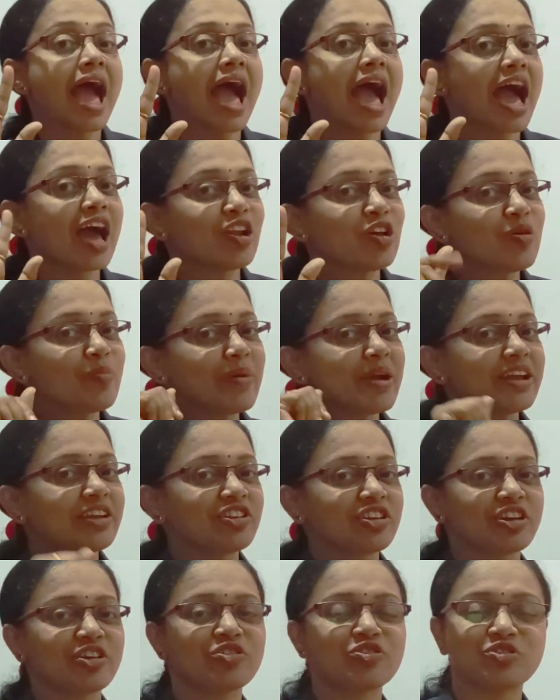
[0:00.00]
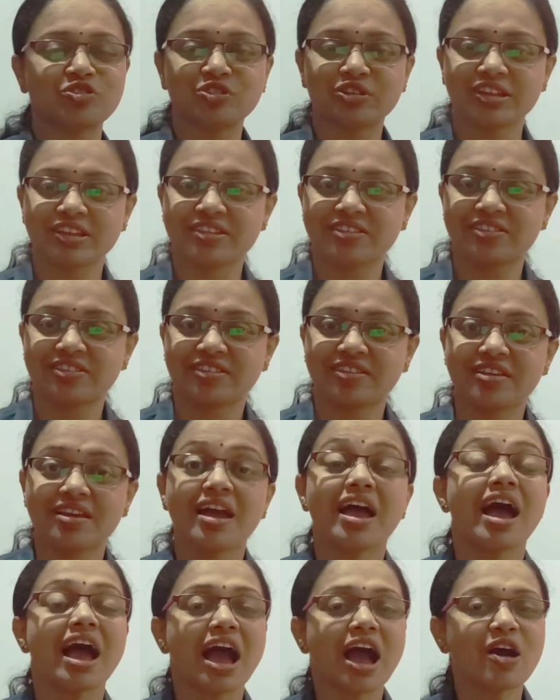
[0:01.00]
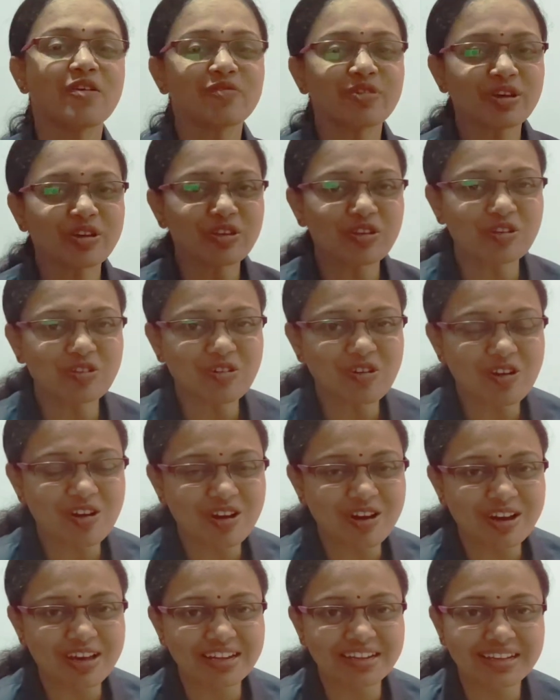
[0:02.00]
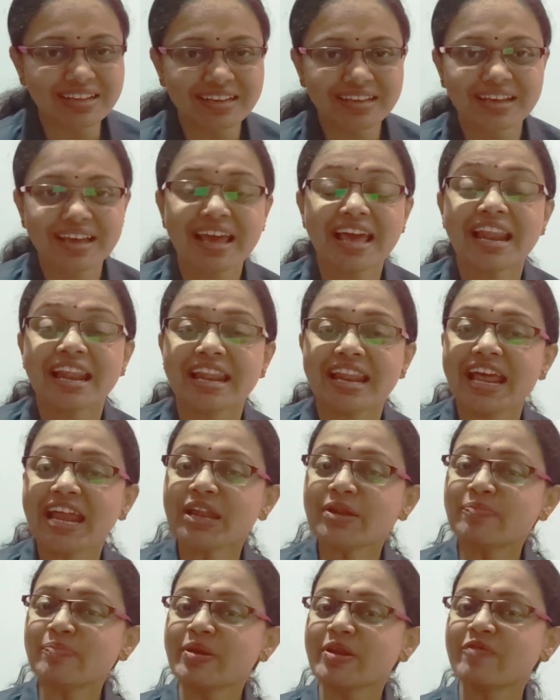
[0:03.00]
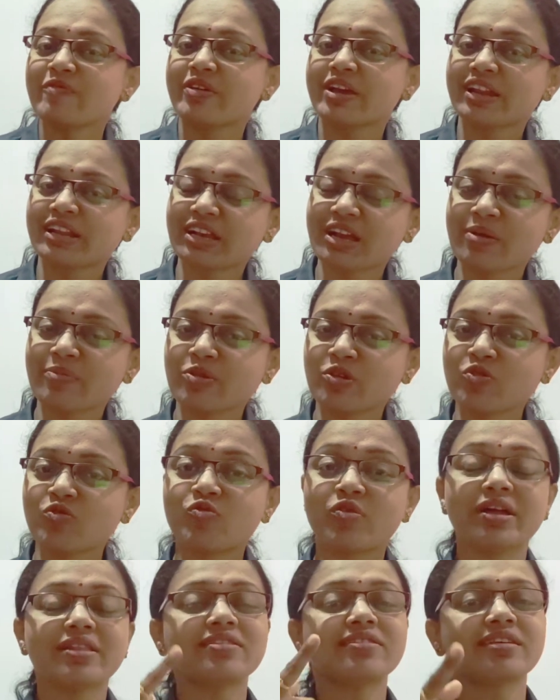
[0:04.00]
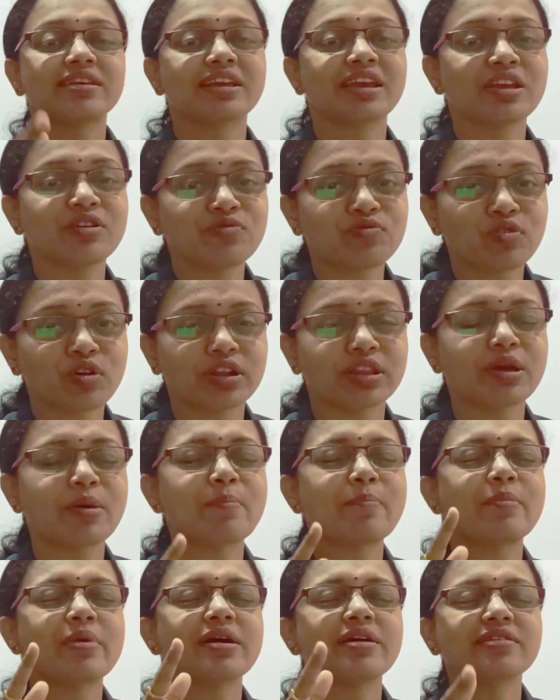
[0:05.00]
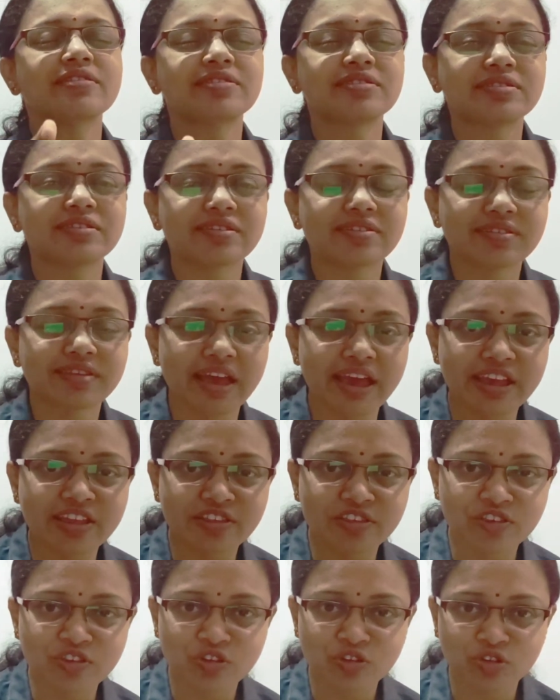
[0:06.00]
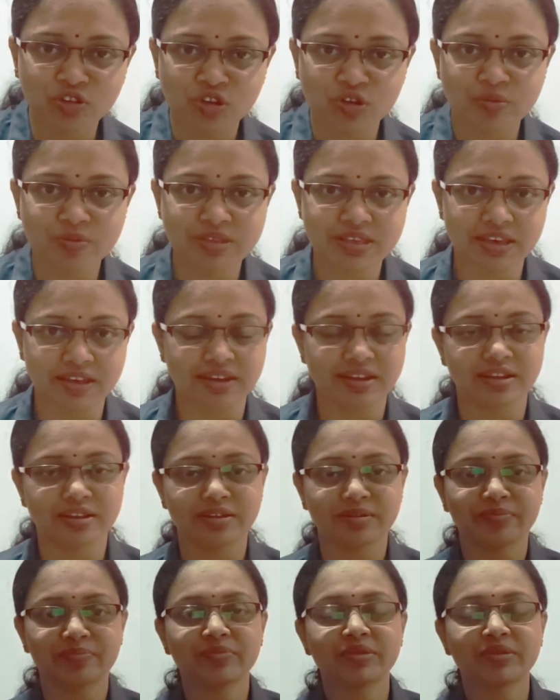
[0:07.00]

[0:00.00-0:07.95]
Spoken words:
Hello my dear students, how are you all? Let me welcome you once again for the Mast Science YouTube channel.